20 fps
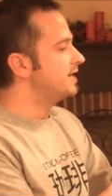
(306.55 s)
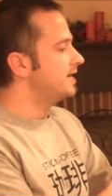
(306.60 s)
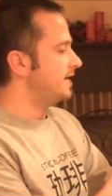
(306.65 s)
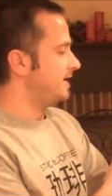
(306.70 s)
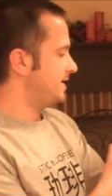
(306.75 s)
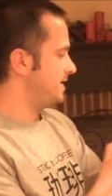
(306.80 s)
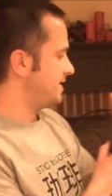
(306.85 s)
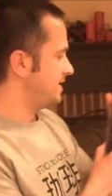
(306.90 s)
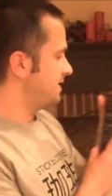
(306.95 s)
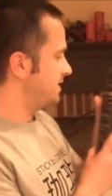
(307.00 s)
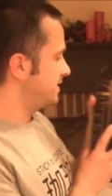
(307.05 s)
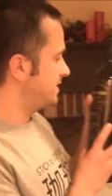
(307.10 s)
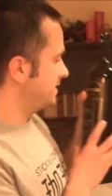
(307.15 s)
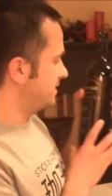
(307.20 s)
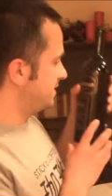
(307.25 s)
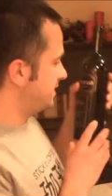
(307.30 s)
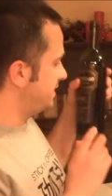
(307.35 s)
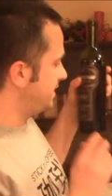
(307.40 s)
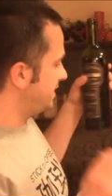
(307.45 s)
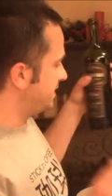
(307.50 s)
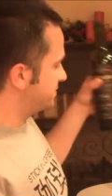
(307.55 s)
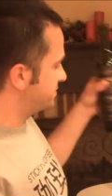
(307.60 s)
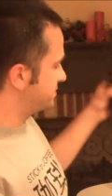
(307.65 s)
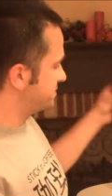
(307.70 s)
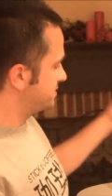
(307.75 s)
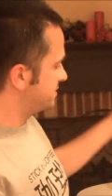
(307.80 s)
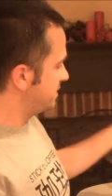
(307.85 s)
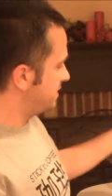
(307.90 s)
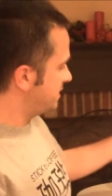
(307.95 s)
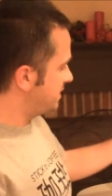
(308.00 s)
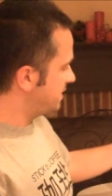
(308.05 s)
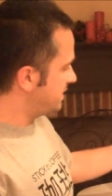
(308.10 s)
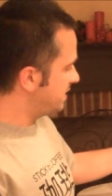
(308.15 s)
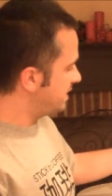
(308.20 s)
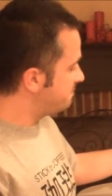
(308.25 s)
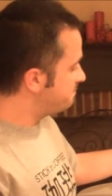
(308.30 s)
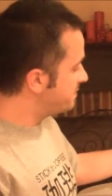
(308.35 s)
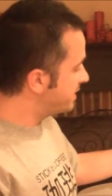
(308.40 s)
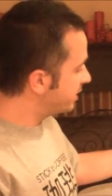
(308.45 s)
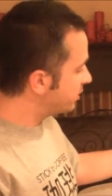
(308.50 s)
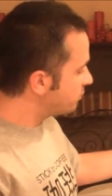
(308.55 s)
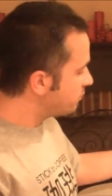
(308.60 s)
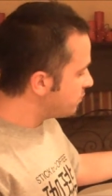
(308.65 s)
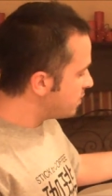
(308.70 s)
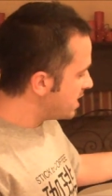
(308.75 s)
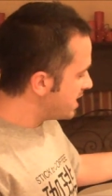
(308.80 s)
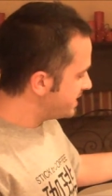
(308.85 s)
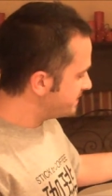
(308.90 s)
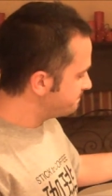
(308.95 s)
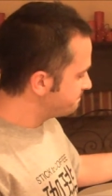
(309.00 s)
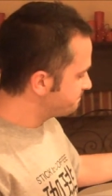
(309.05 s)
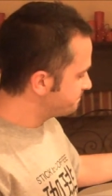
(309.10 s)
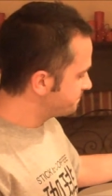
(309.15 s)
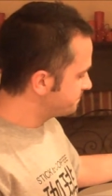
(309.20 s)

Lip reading: And it's a bigger wine.